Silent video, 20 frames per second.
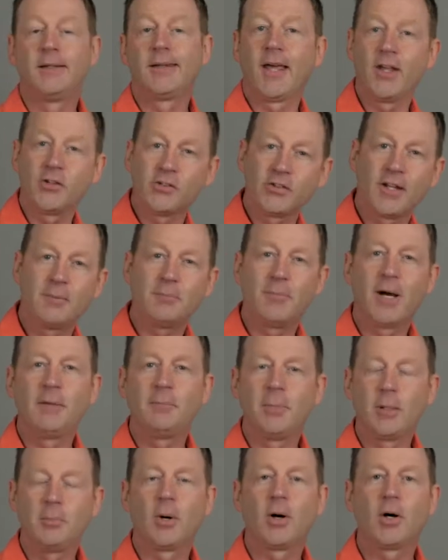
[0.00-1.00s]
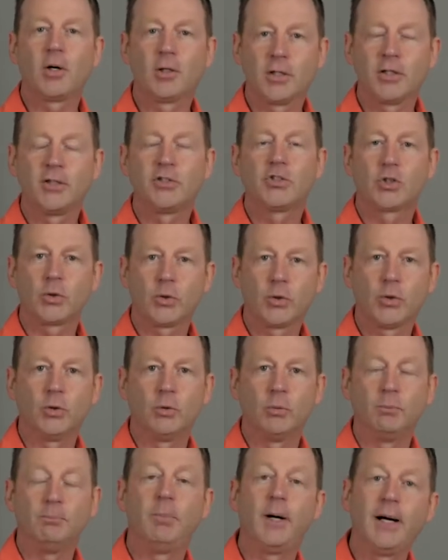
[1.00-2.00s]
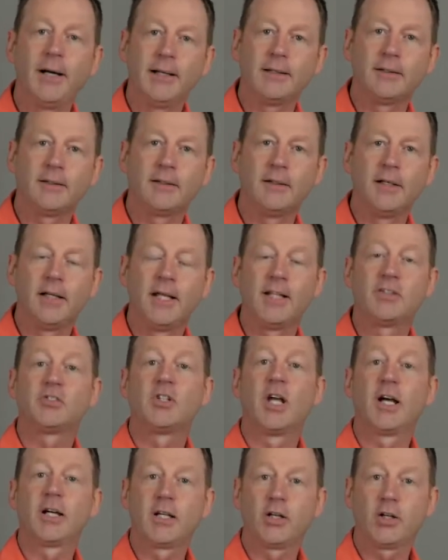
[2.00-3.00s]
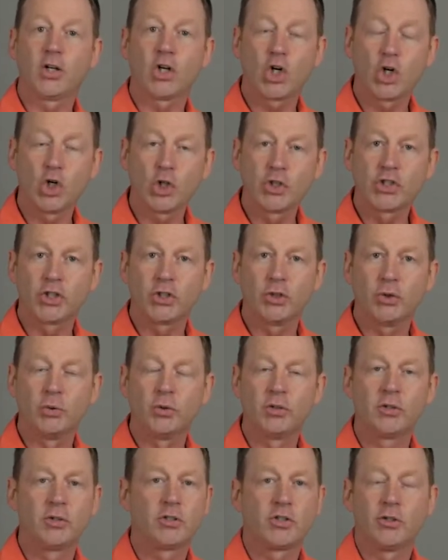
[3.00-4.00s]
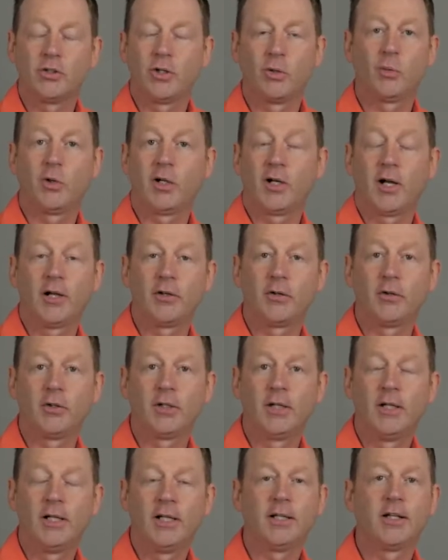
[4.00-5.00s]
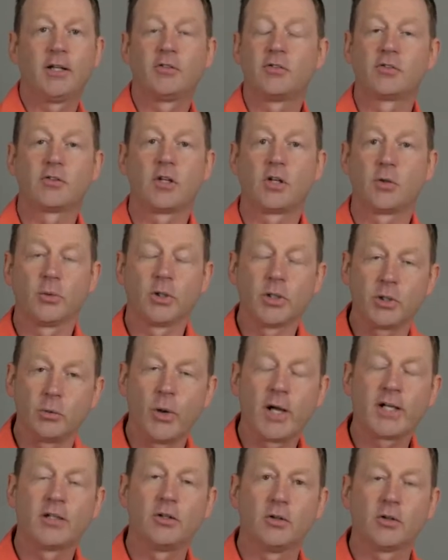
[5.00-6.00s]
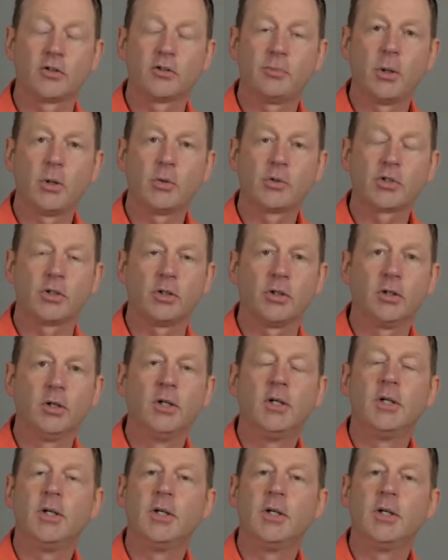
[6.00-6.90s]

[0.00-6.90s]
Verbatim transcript: Yes, that might be partly true, but it's not going to hurt you to shoot at 100 unless it's going to really wreck your exposure.